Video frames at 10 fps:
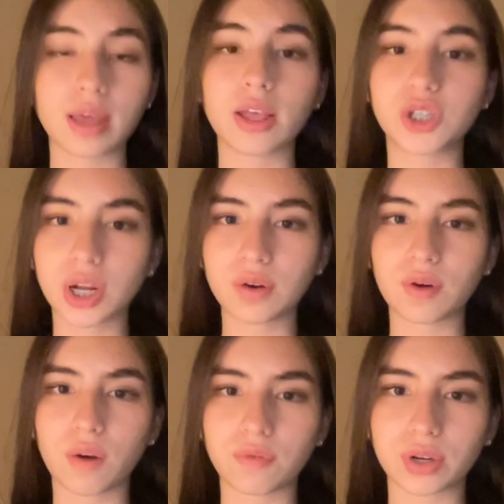The Genoa
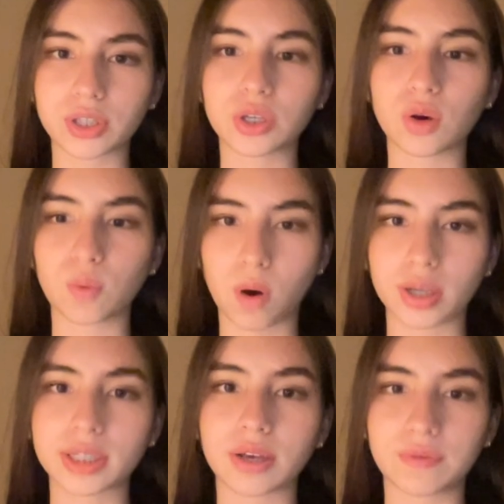Conference
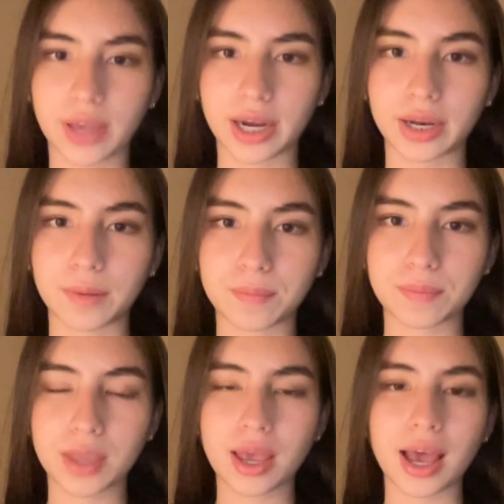was a failure,
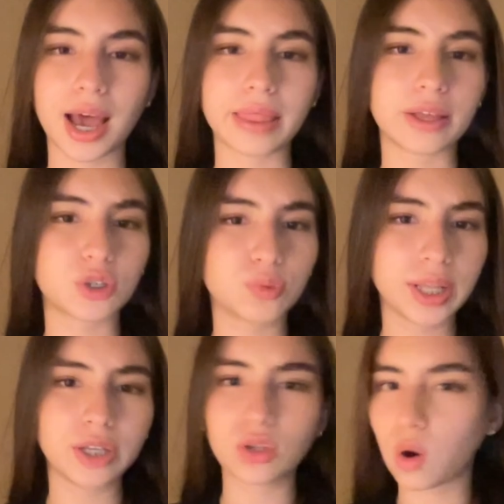and there's
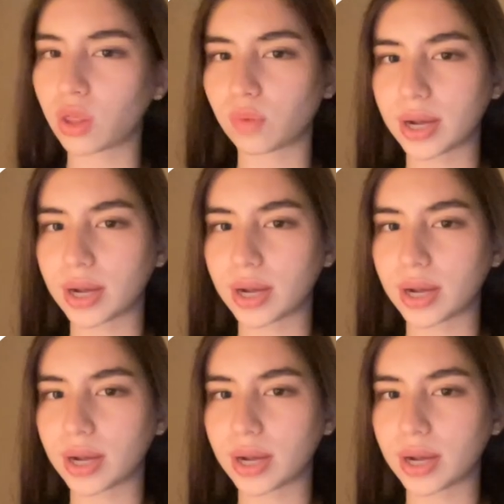really no other way to